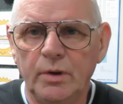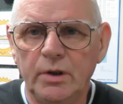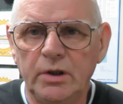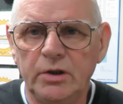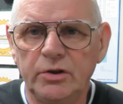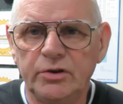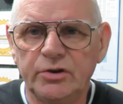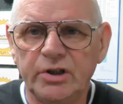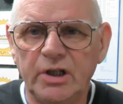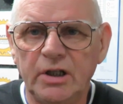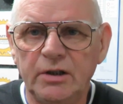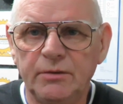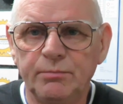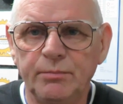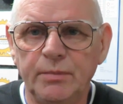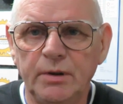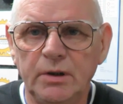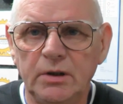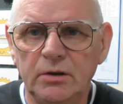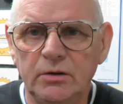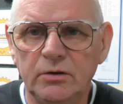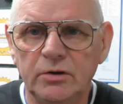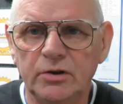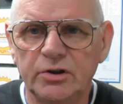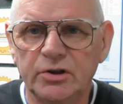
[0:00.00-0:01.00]
he sent
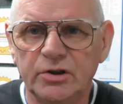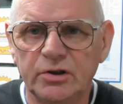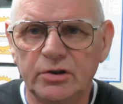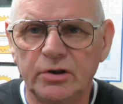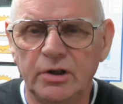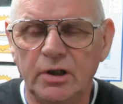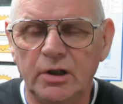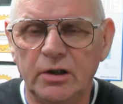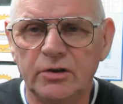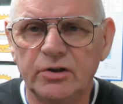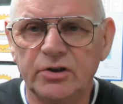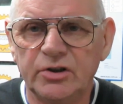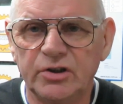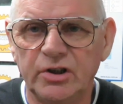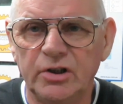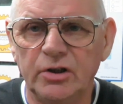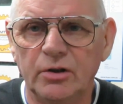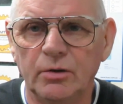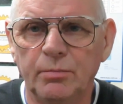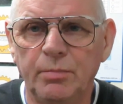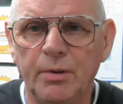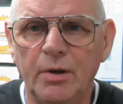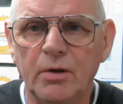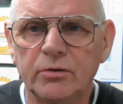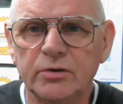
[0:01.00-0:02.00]
me this
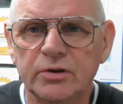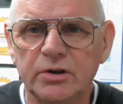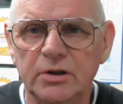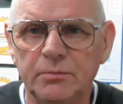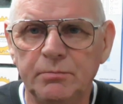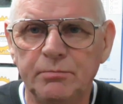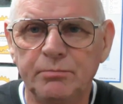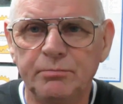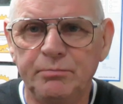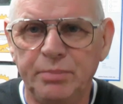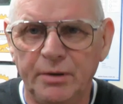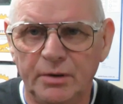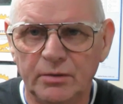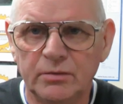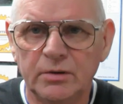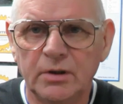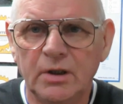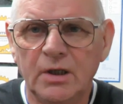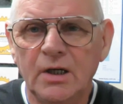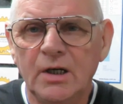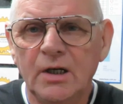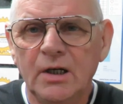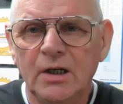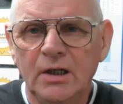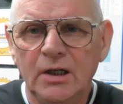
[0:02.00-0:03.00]
steel box. He
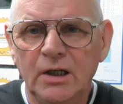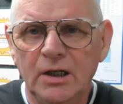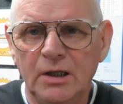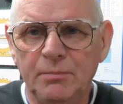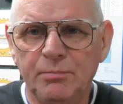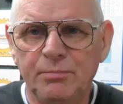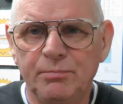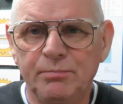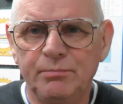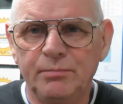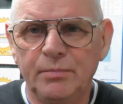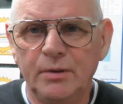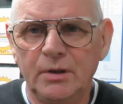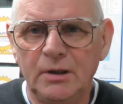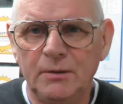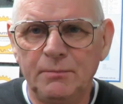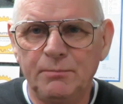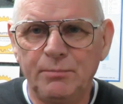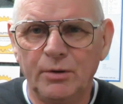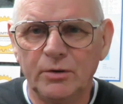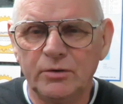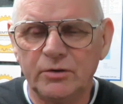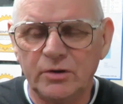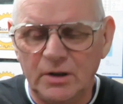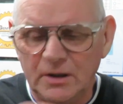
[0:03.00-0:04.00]

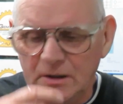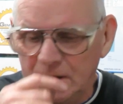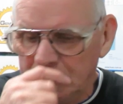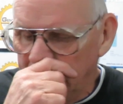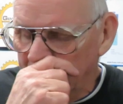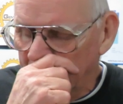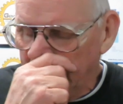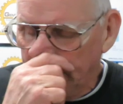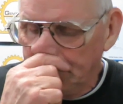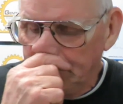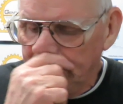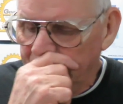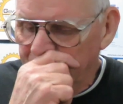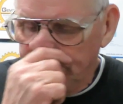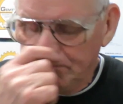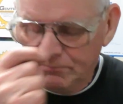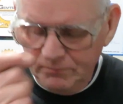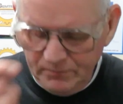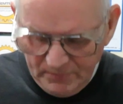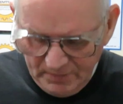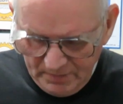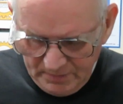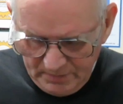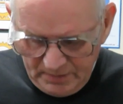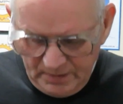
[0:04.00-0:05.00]
put the
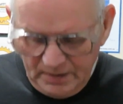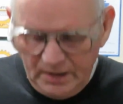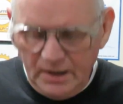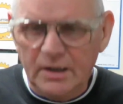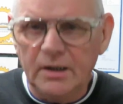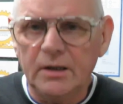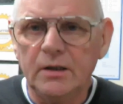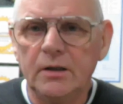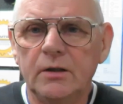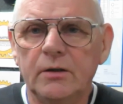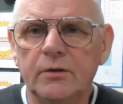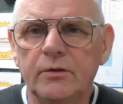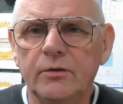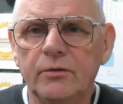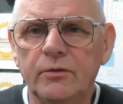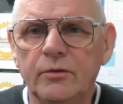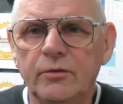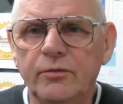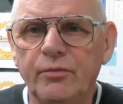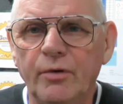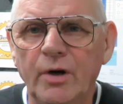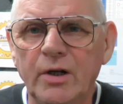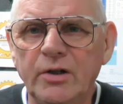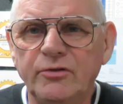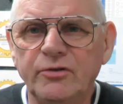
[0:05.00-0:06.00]

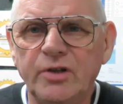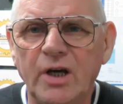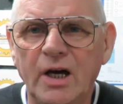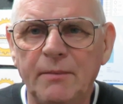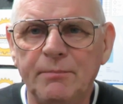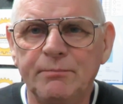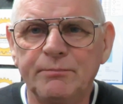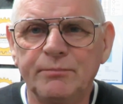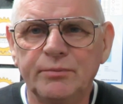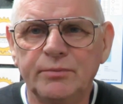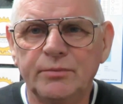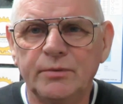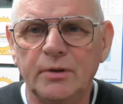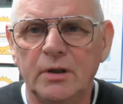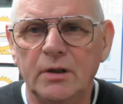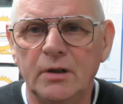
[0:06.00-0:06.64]
thread tap